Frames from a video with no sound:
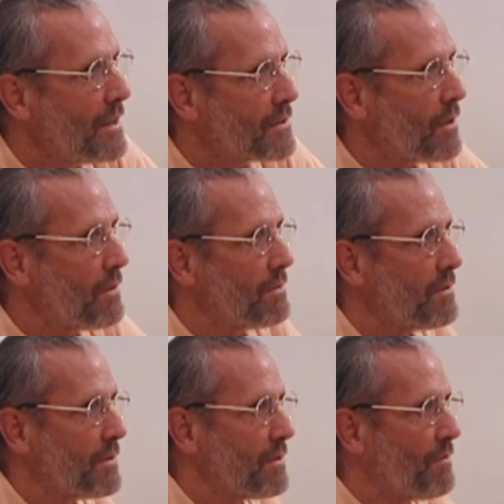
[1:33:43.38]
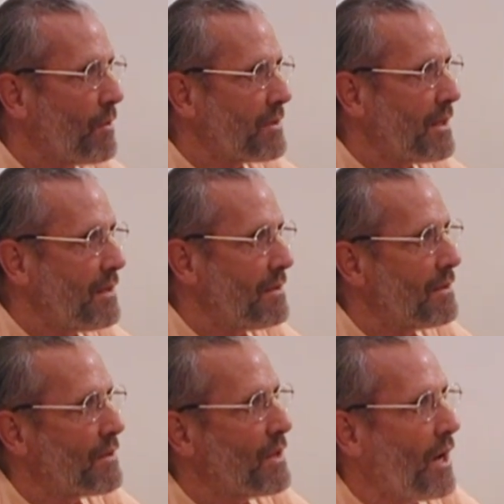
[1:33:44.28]
So the devotee,
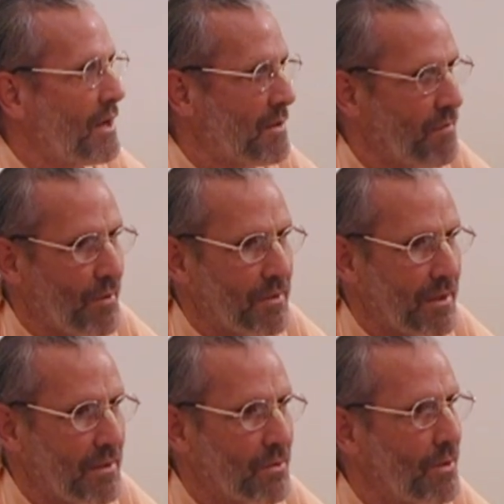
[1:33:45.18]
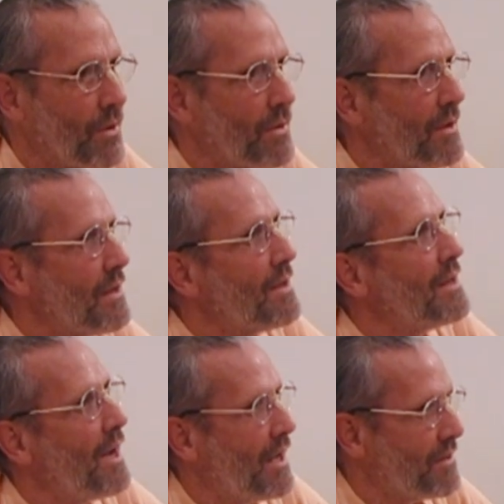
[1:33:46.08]
the non-devotee. Duryodhana,
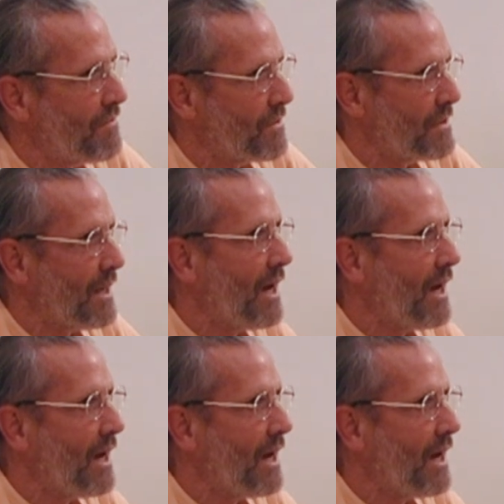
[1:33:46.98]
non-devotee.